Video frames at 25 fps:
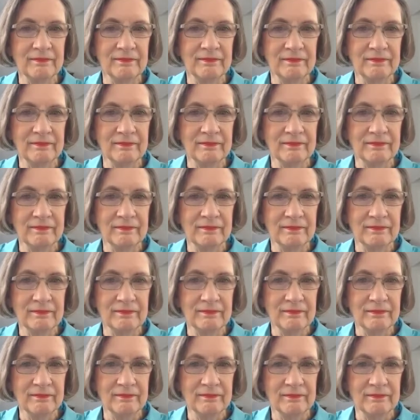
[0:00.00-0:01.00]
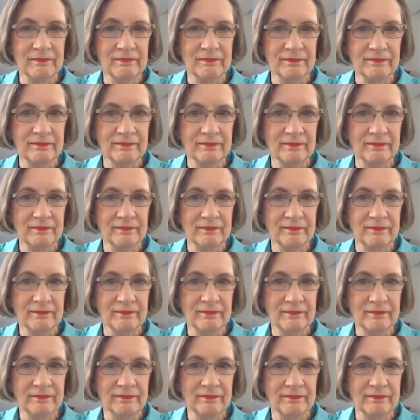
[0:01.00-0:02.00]

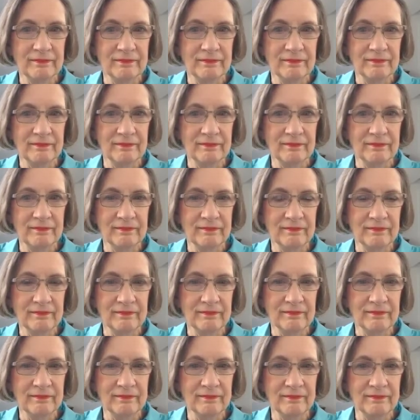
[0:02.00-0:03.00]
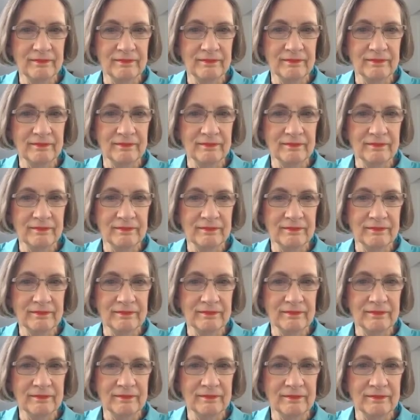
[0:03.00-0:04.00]

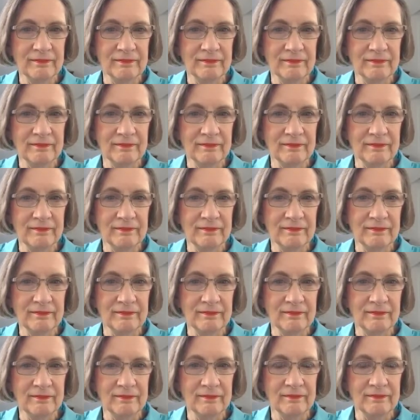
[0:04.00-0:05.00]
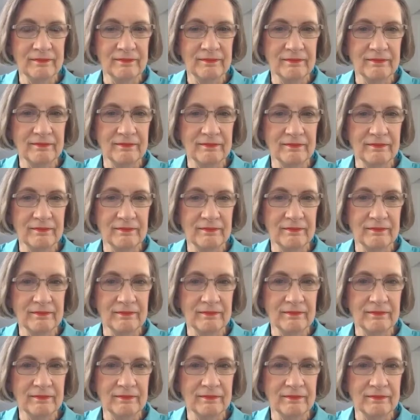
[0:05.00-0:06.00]

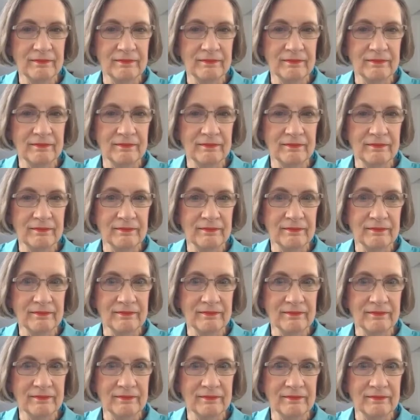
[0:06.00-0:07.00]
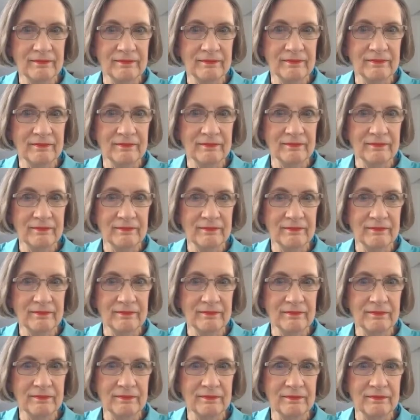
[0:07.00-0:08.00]
No words are spoken by the person on screen.